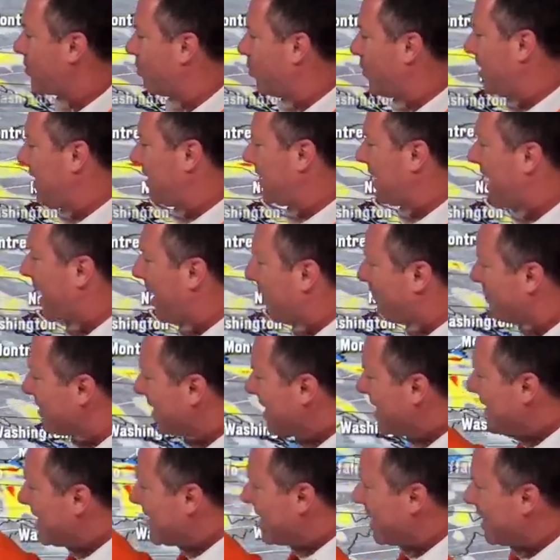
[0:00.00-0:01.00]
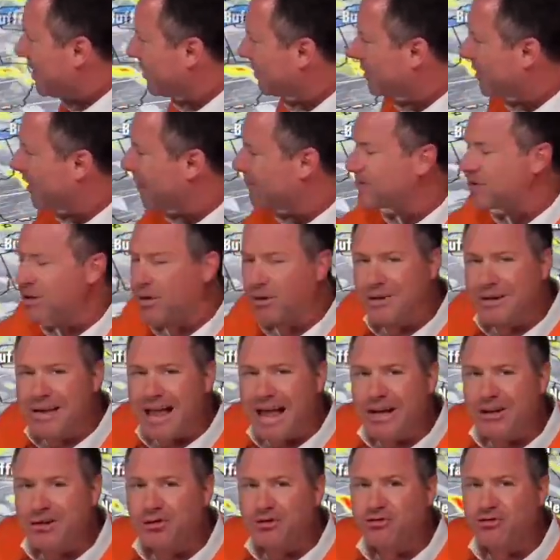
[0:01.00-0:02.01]
the weekend. Here comes our
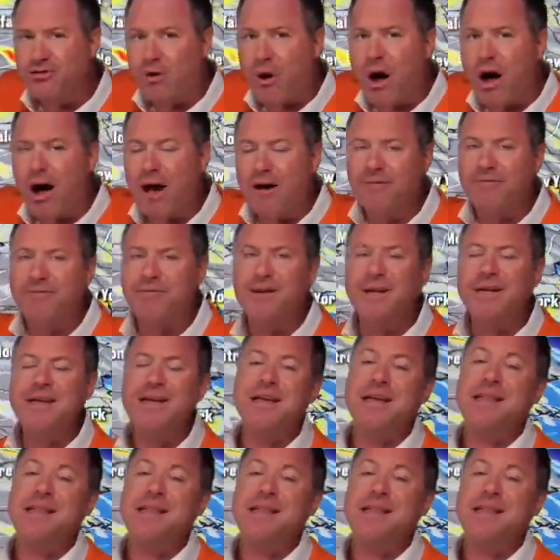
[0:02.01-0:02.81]
next trough.